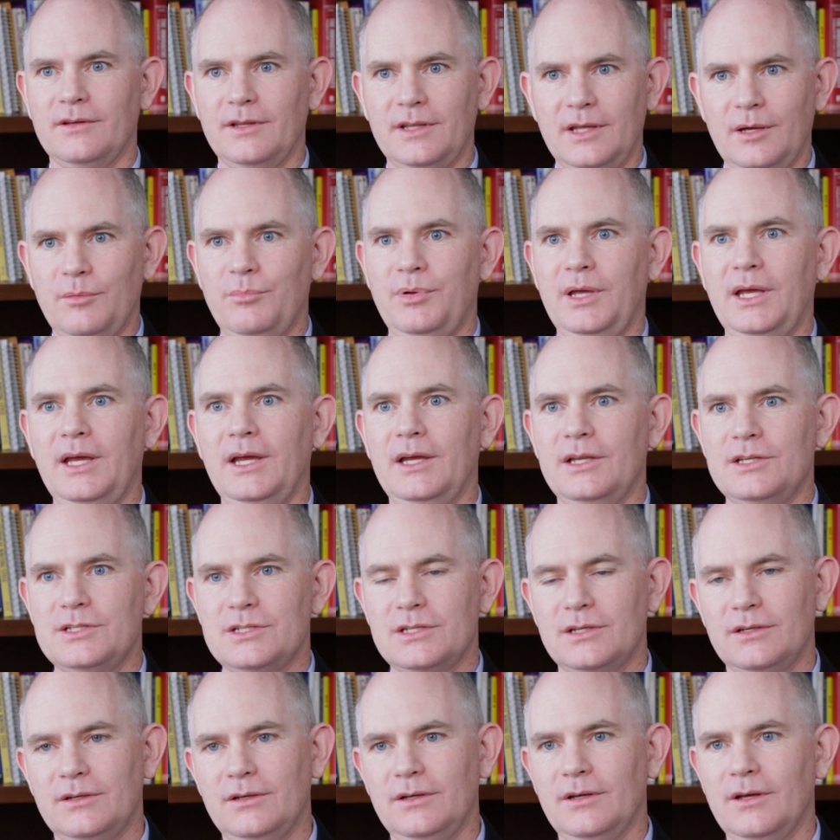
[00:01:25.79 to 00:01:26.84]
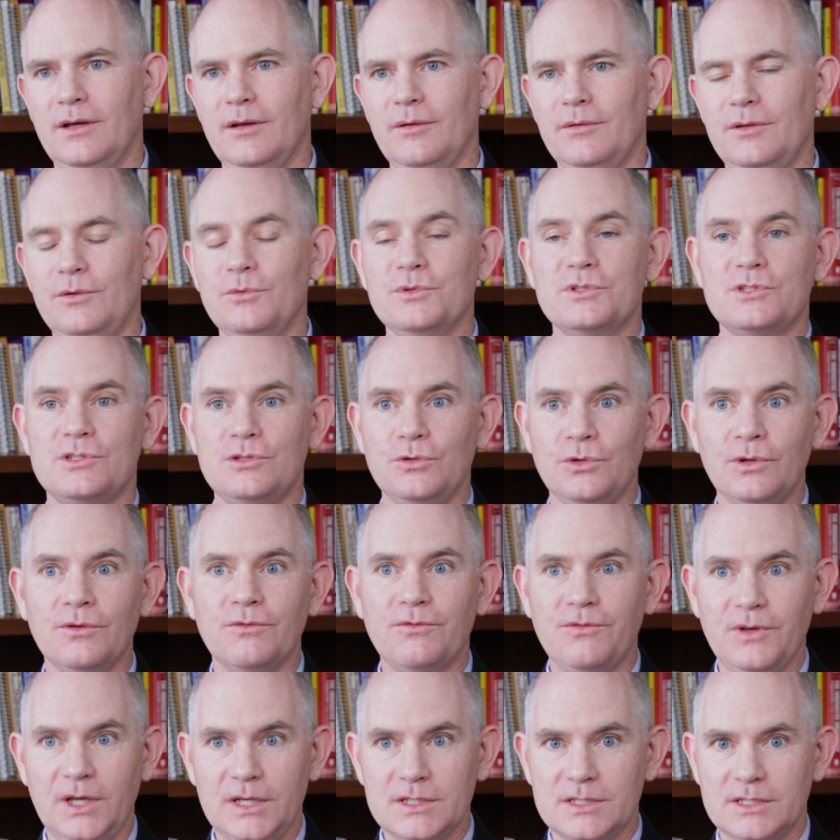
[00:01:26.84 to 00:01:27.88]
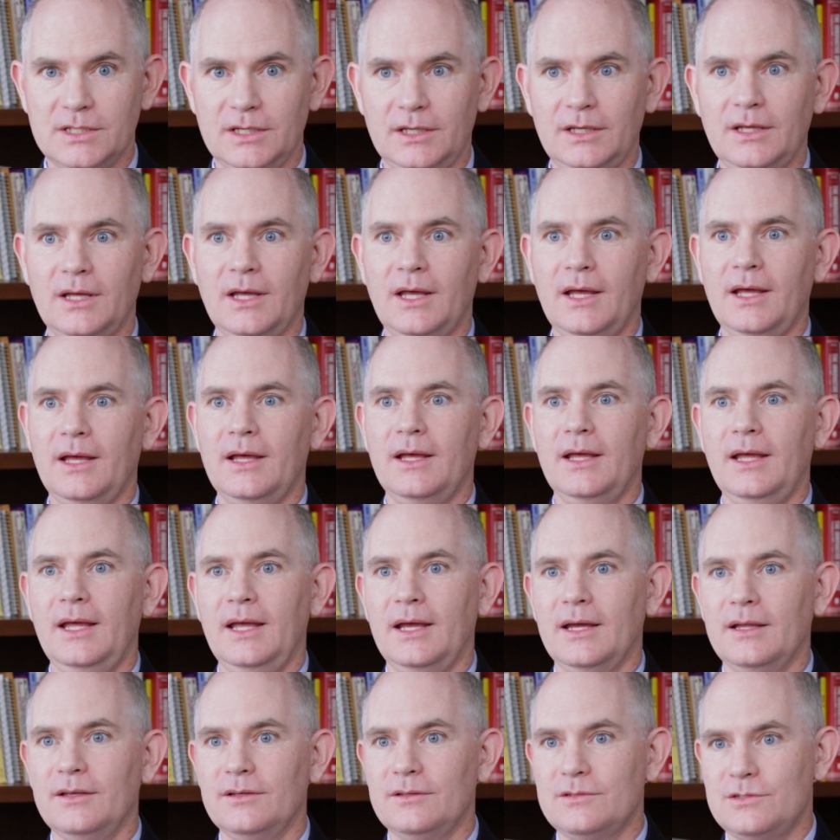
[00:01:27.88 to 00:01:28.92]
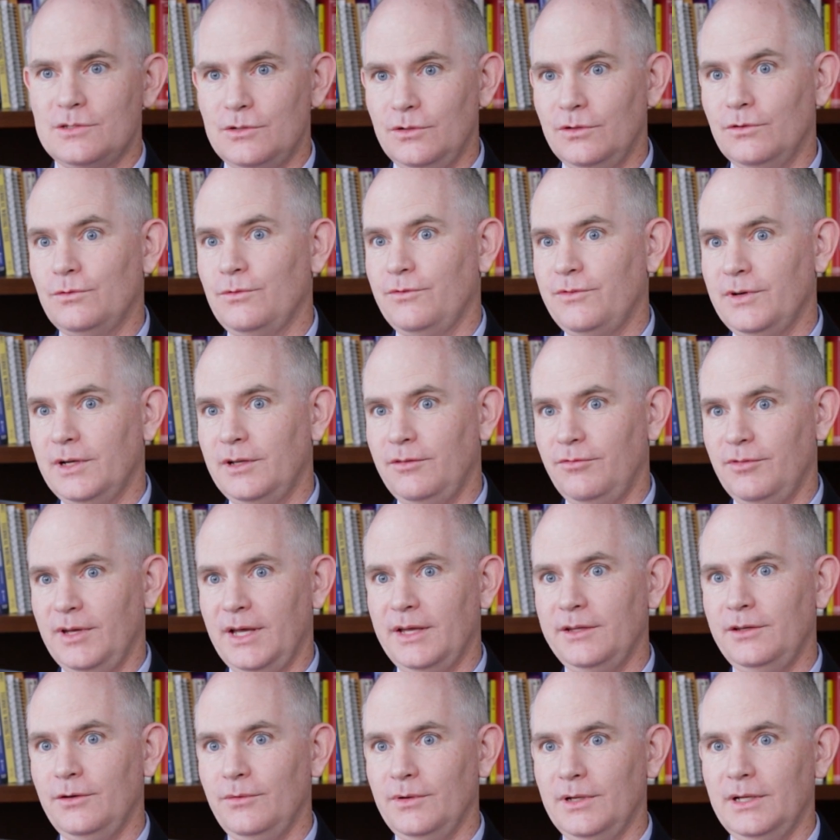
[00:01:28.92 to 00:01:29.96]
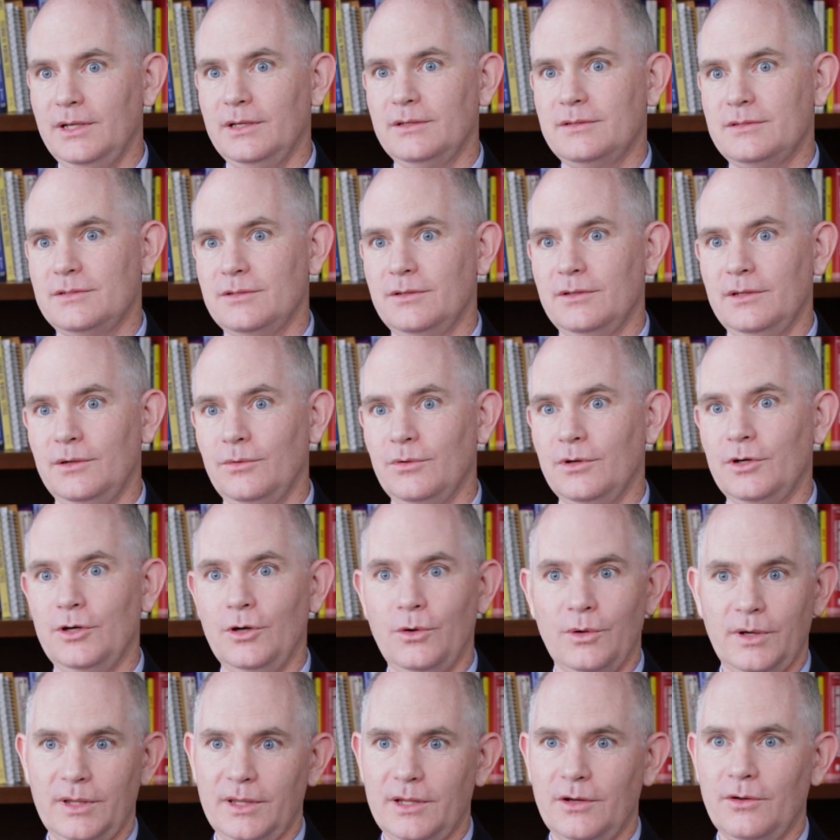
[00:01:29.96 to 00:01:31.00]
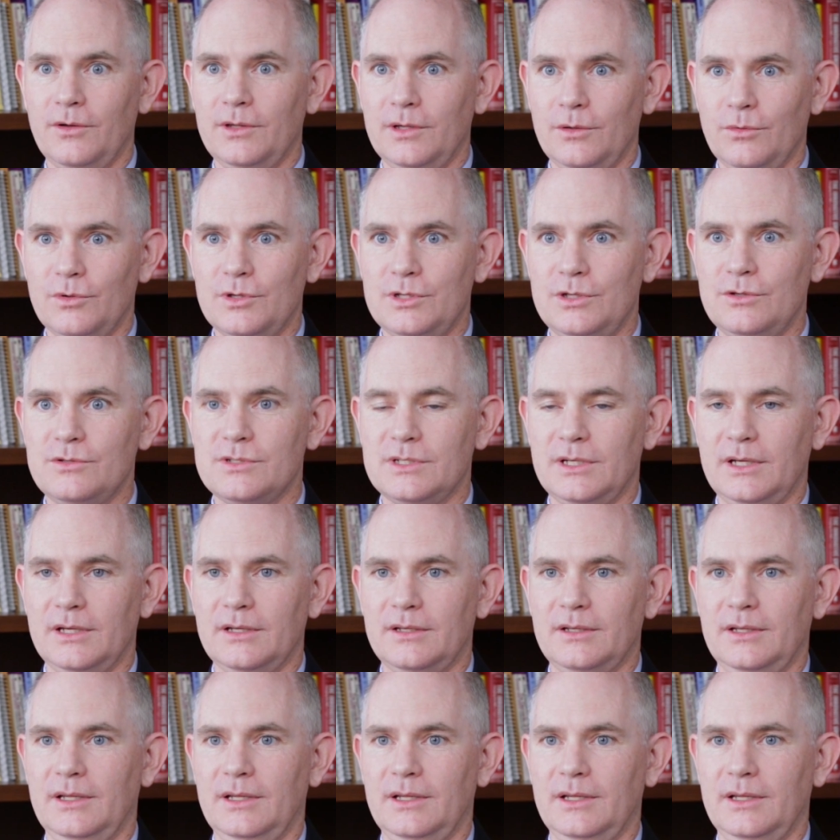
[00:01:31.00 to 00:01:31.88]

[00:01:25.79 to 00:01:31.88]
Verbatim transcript: on that page. It was student-facing, and students were finding value in it, so they were going there and they were using it.